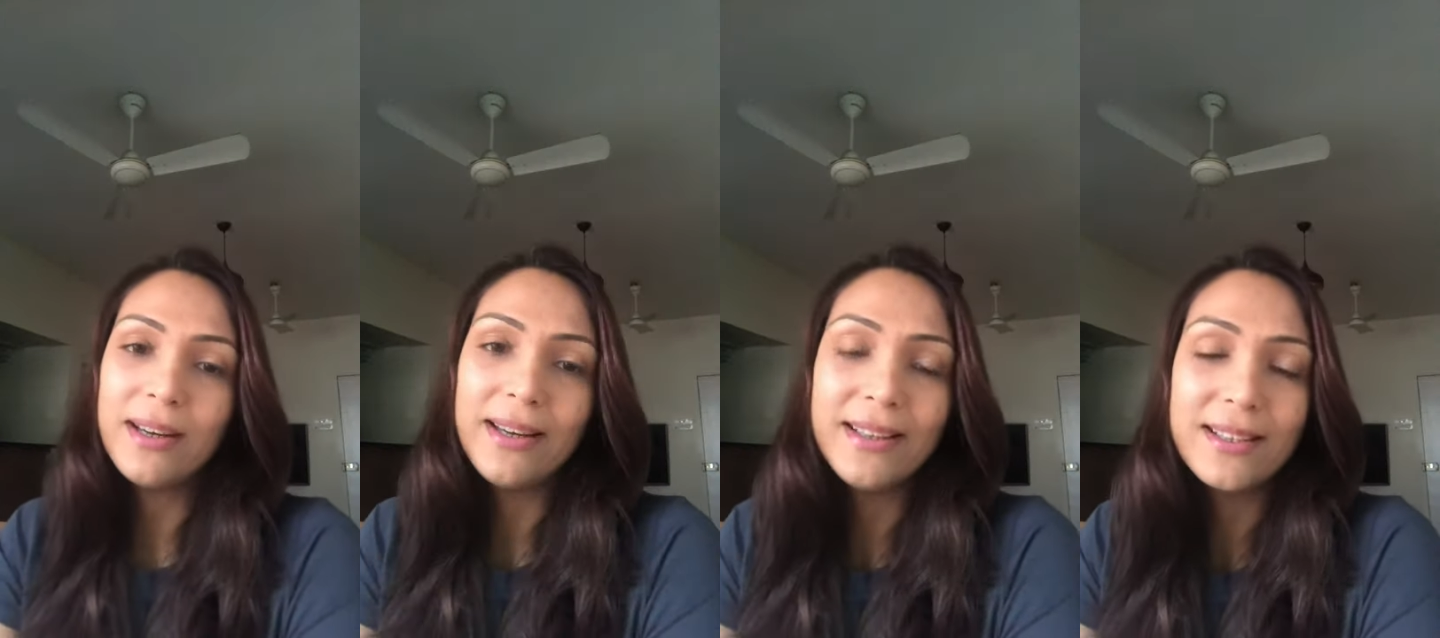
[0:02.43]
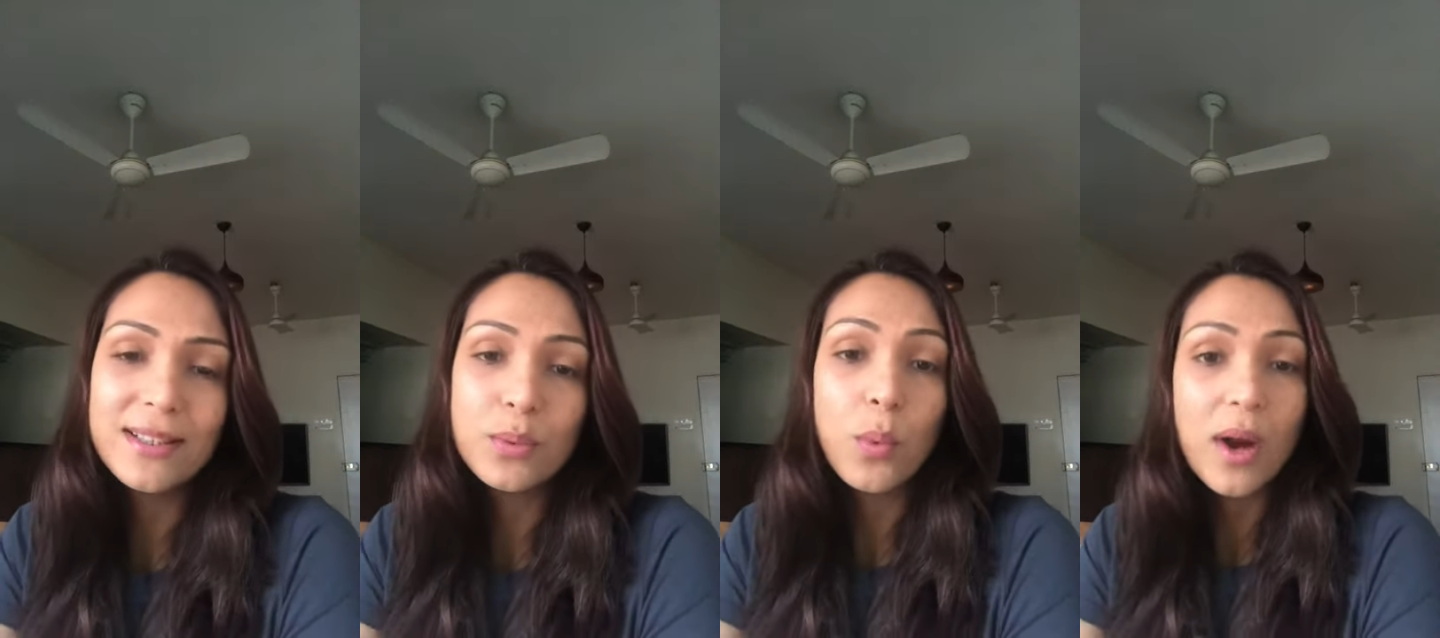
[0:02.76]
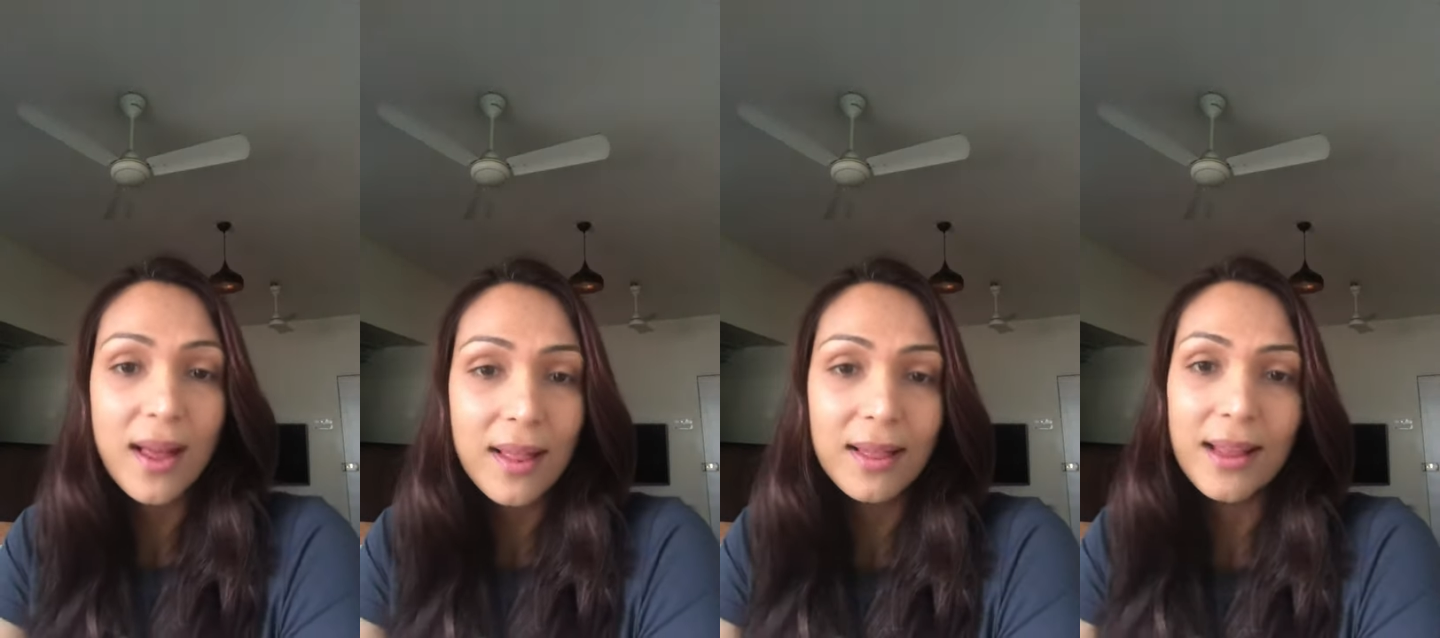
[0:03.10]
is
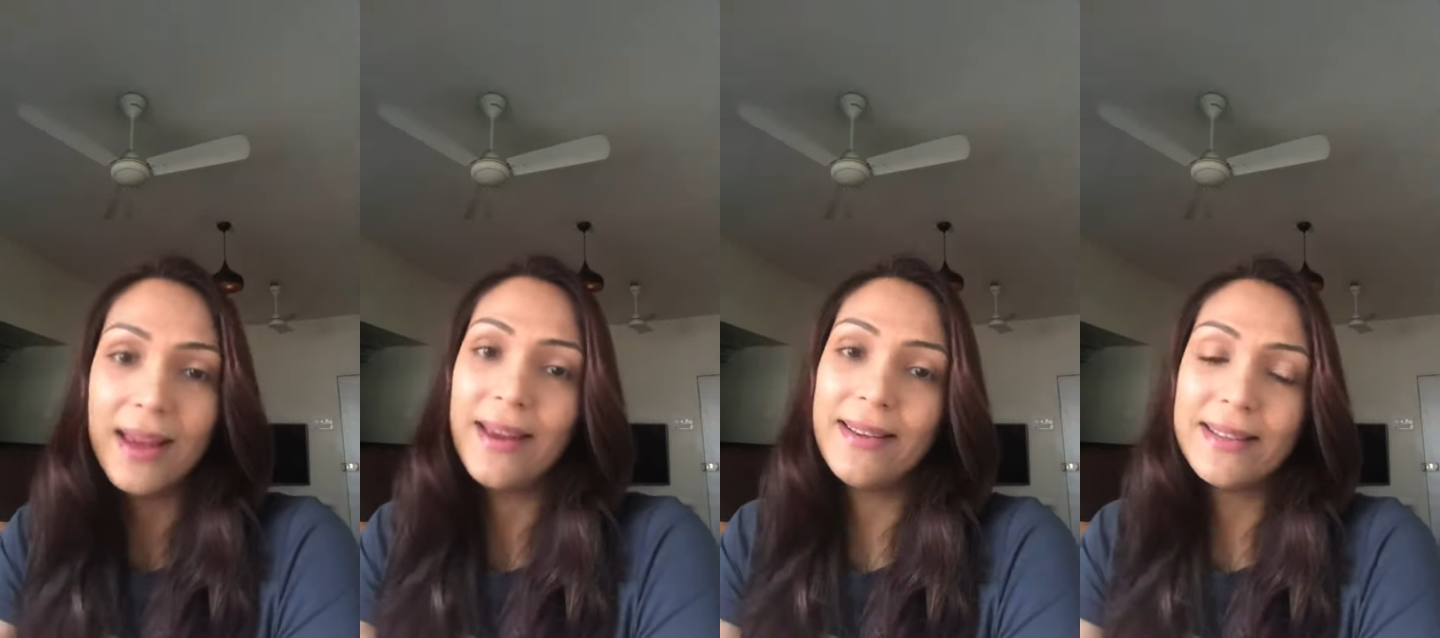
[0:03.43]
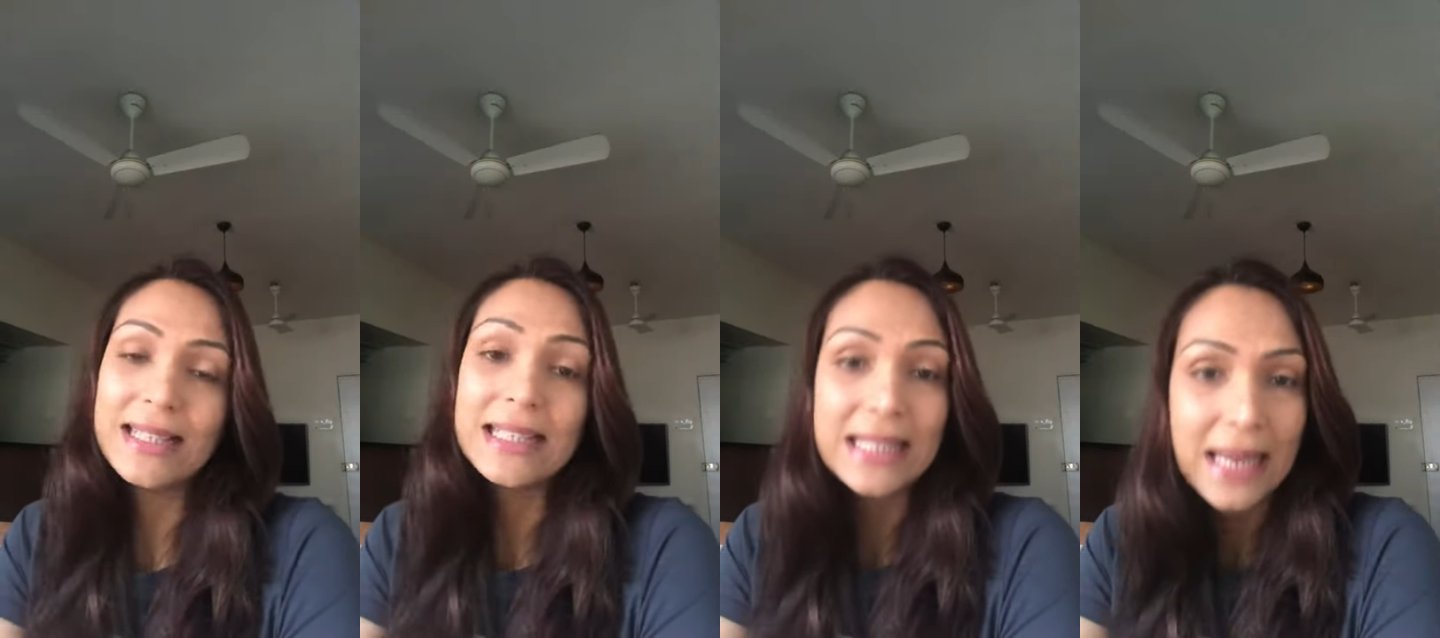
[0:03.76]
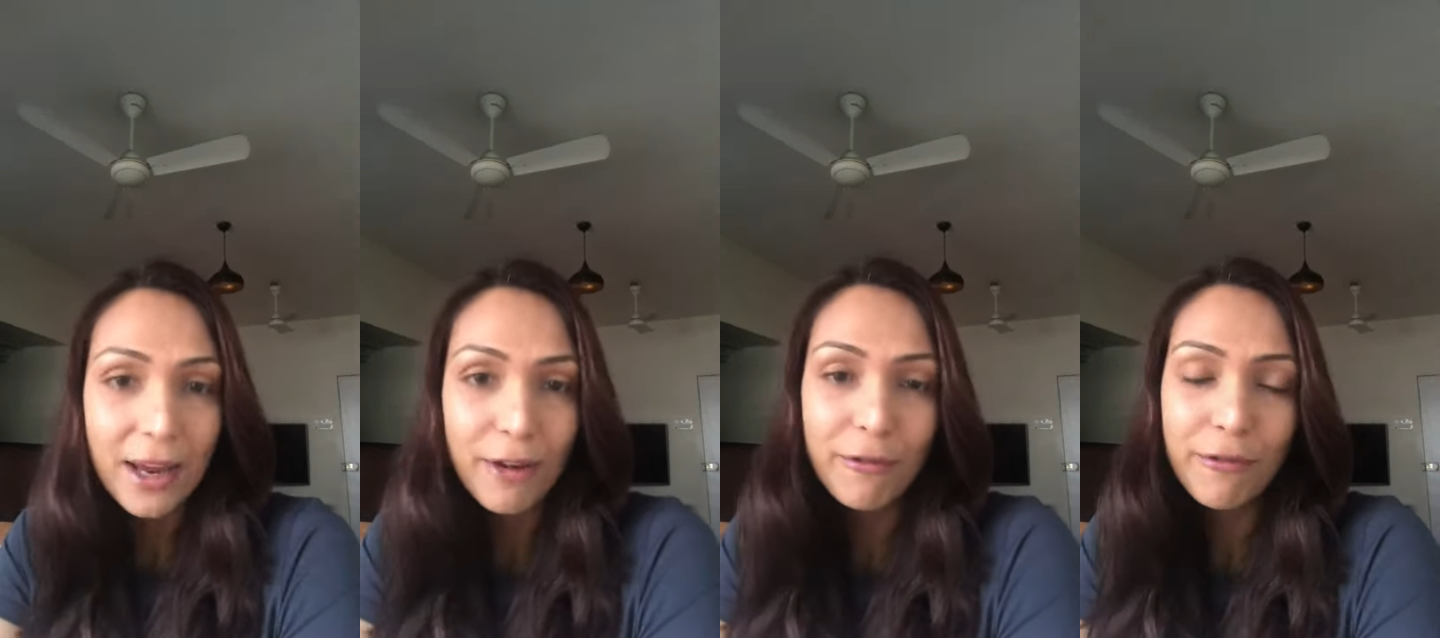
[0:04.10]
well and
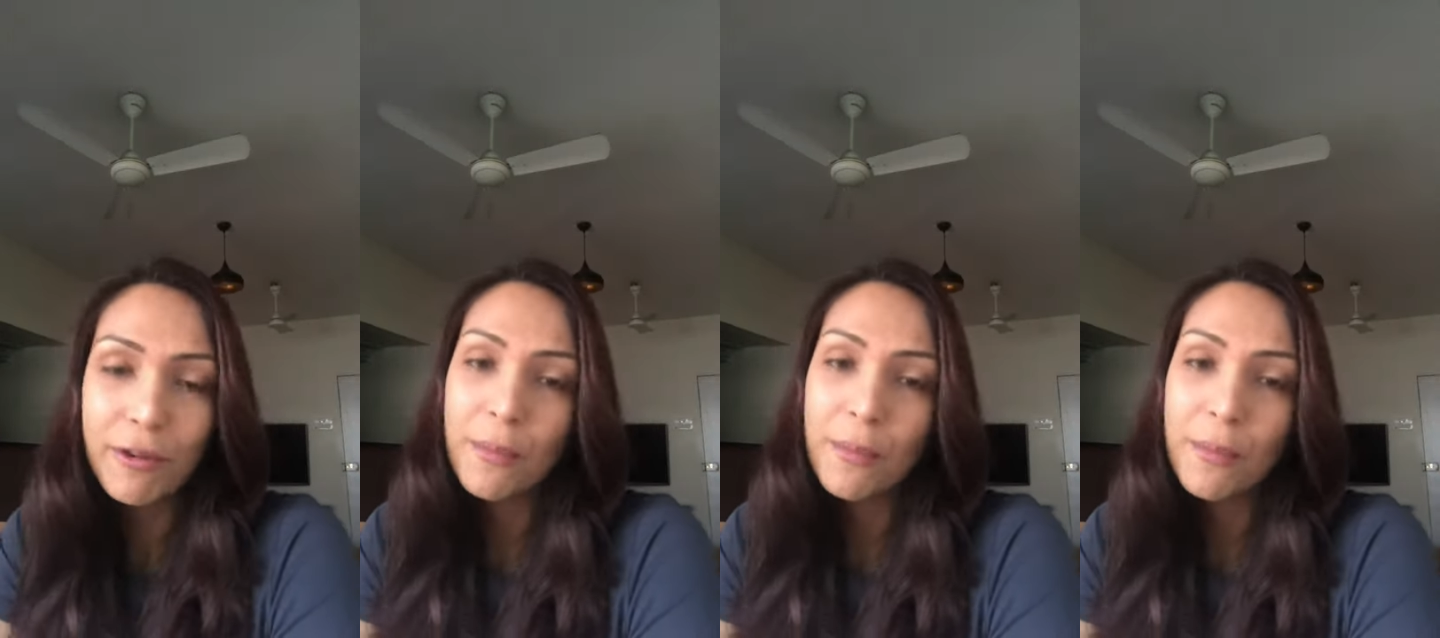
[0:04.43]
safe,